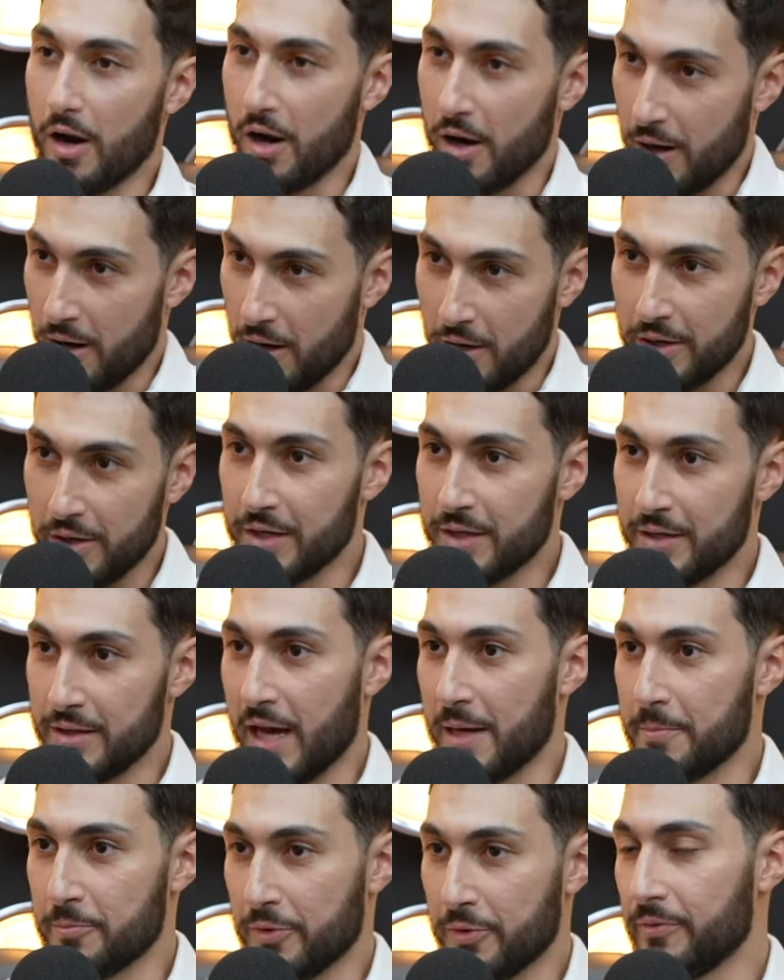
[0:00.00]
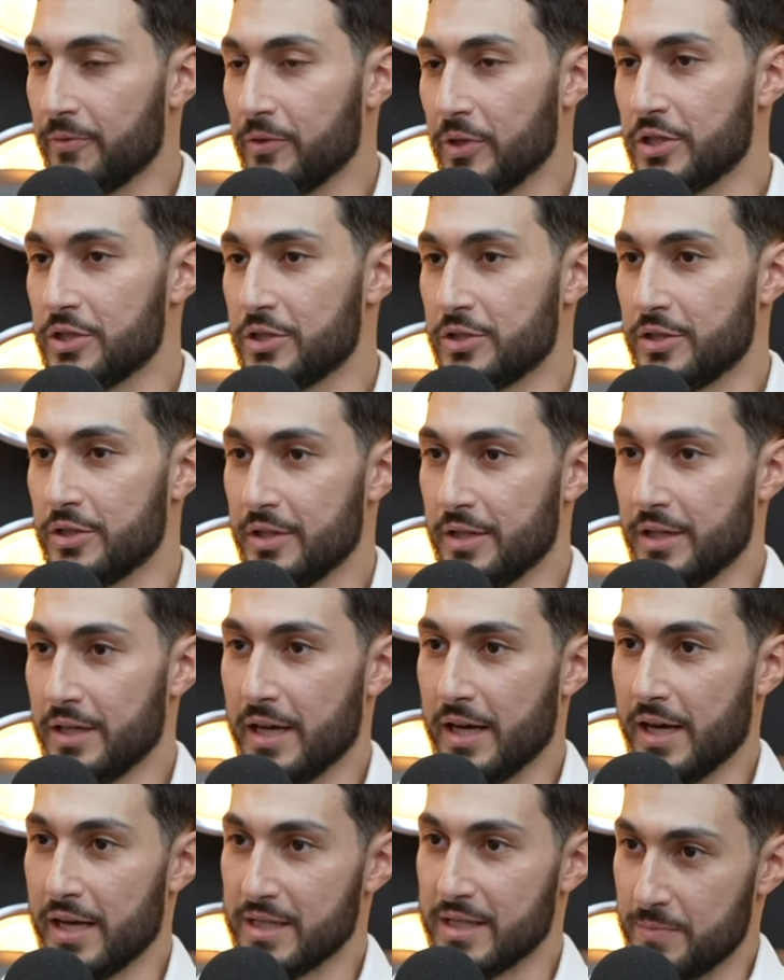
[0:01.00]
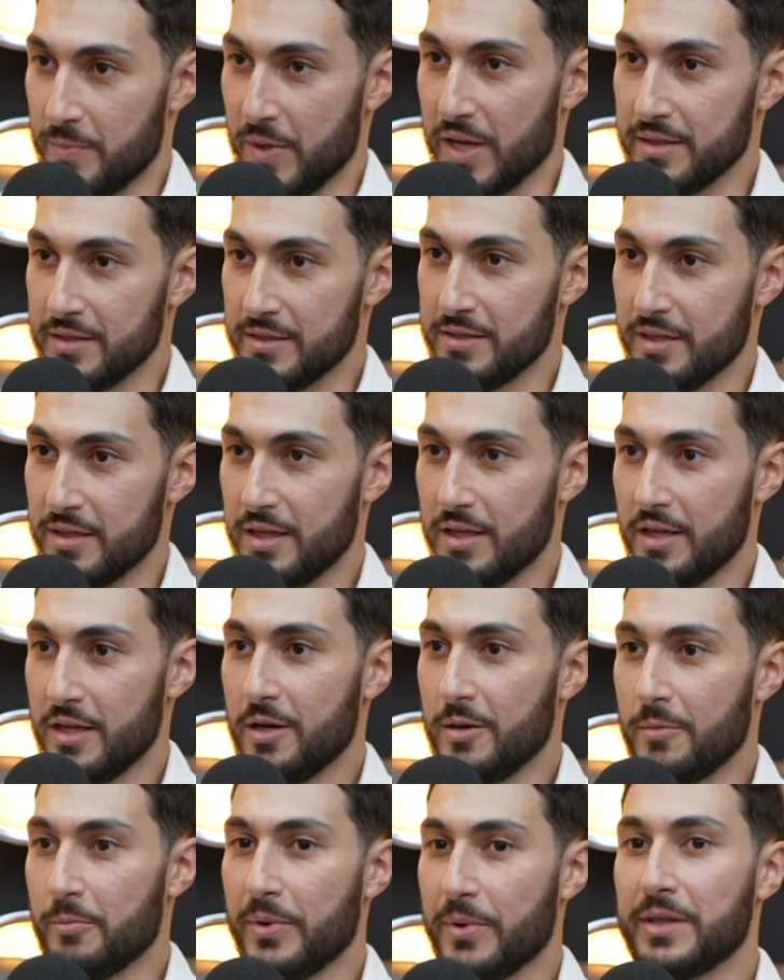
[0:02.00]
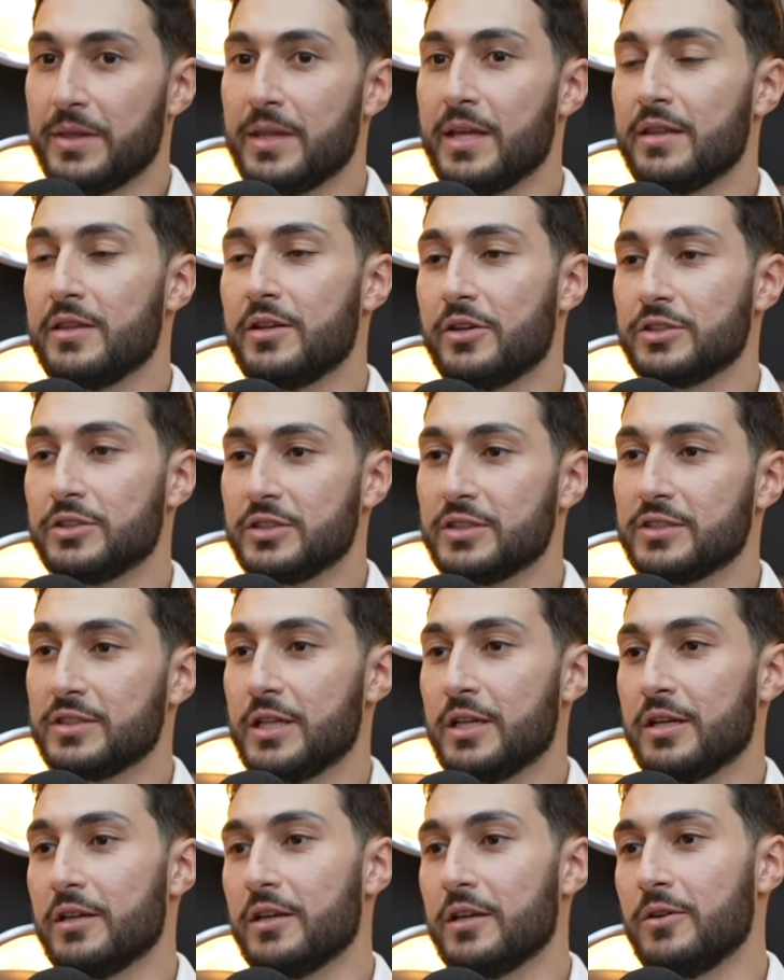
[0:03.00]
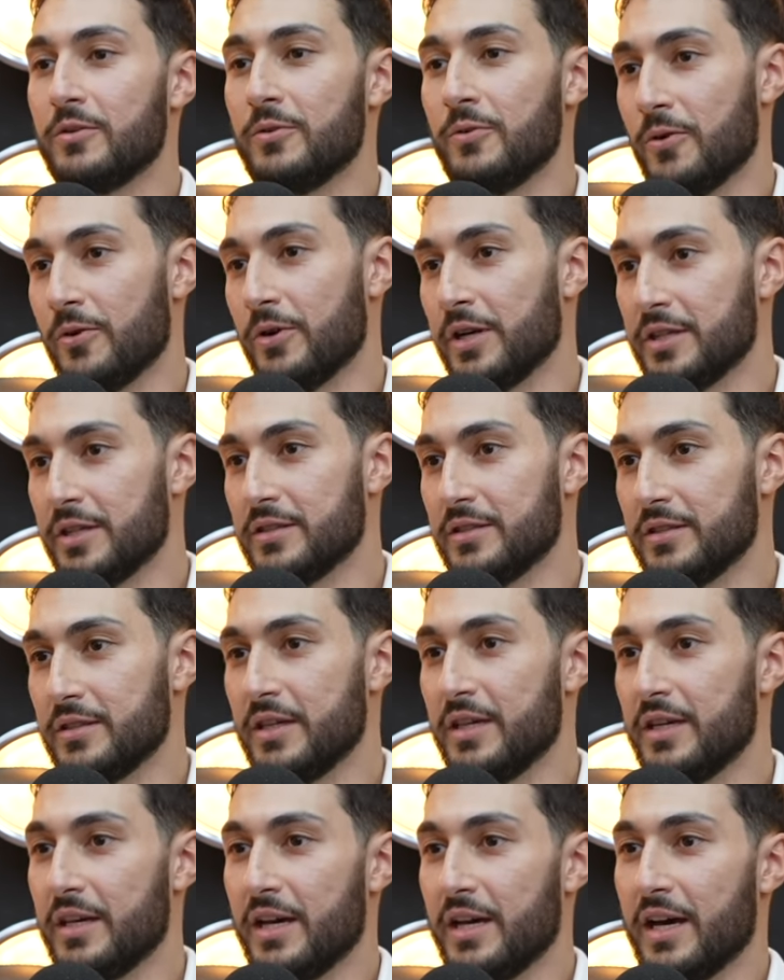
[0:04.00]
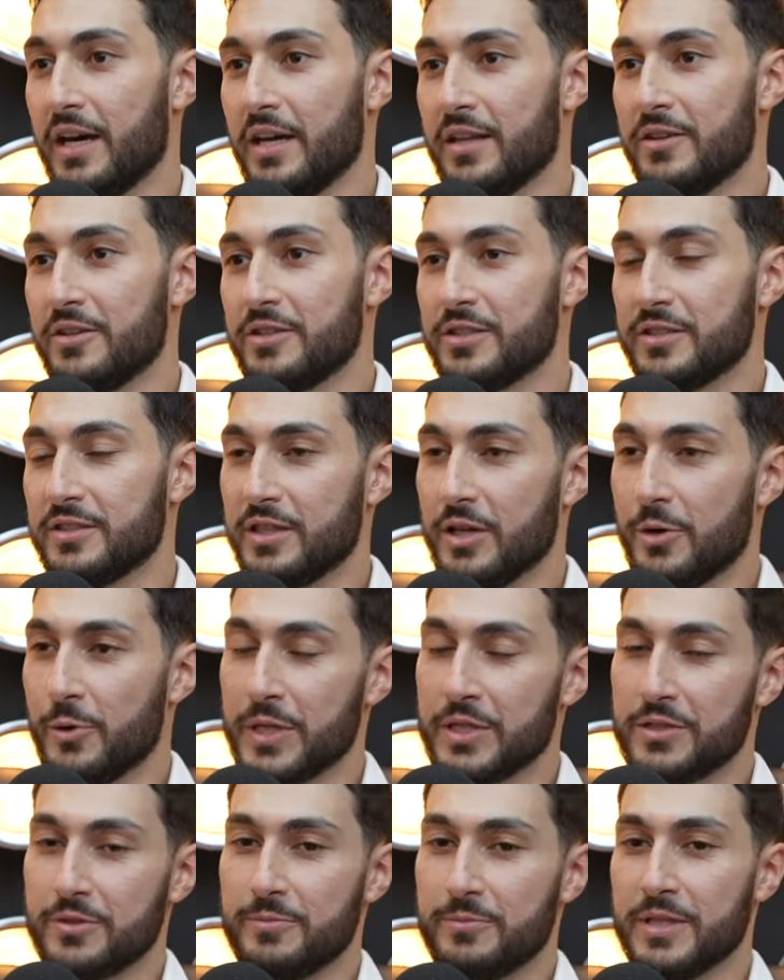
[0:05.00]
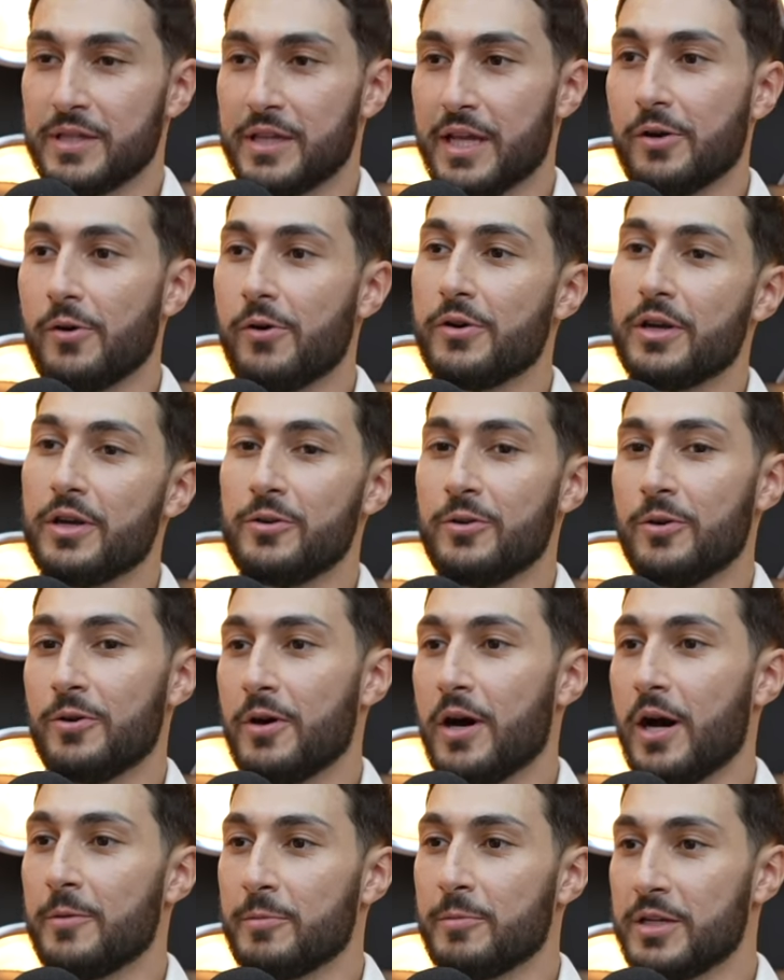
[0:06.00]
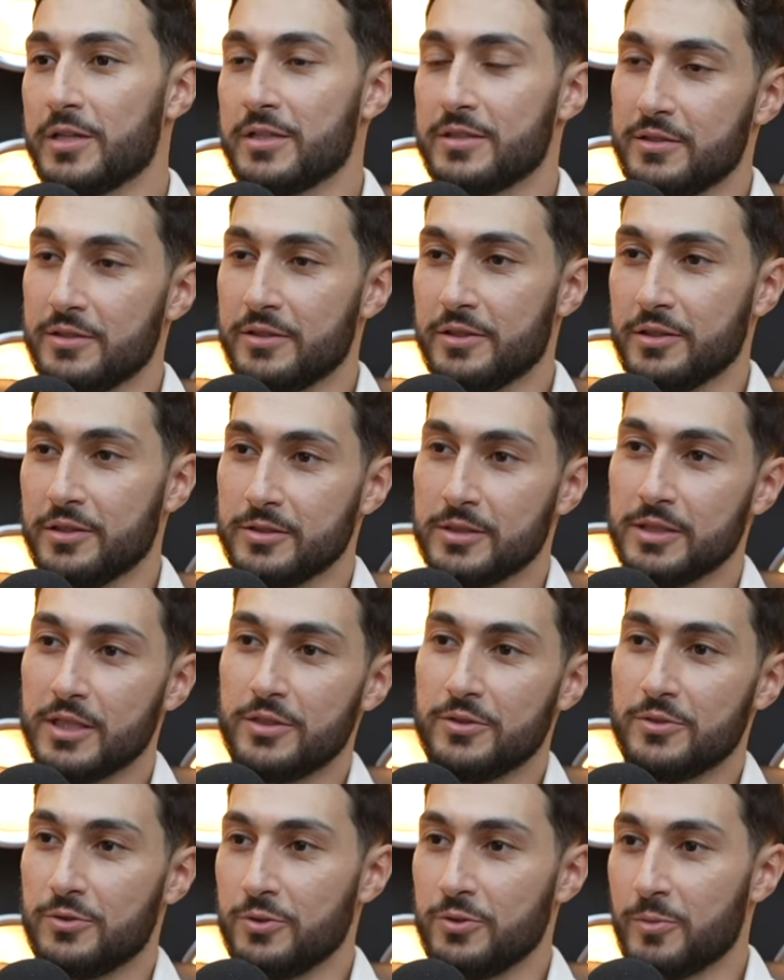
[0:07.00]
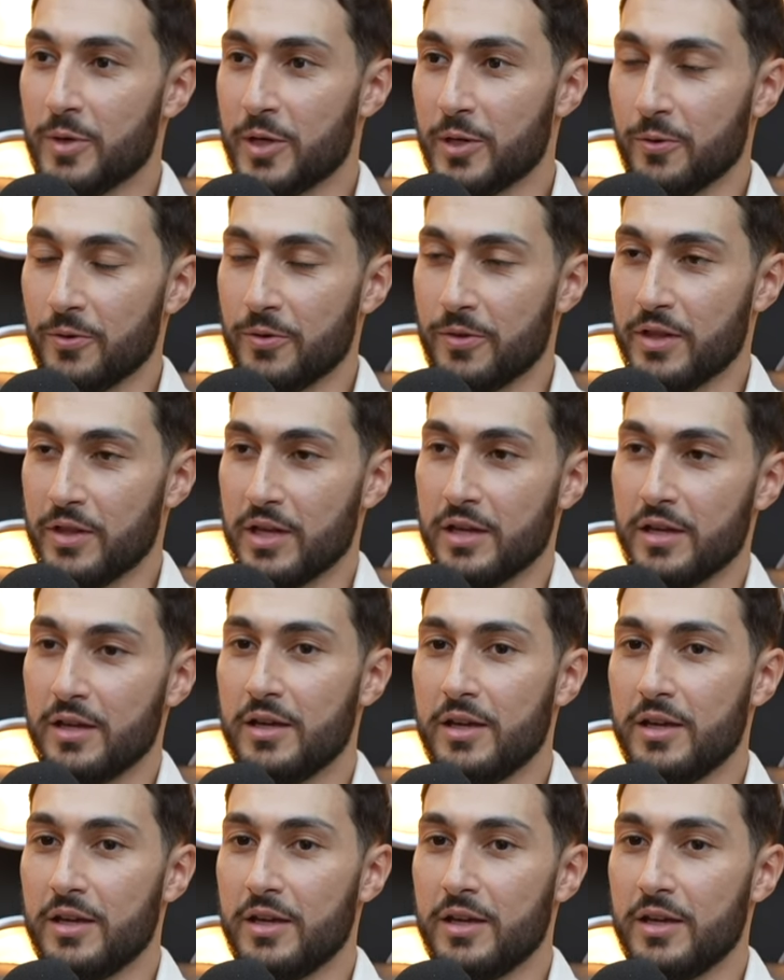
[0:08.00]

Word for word: are in that privileged uh, space but then they're just going to ignore it and they're just going to be like okay no i'm going to still do my own thing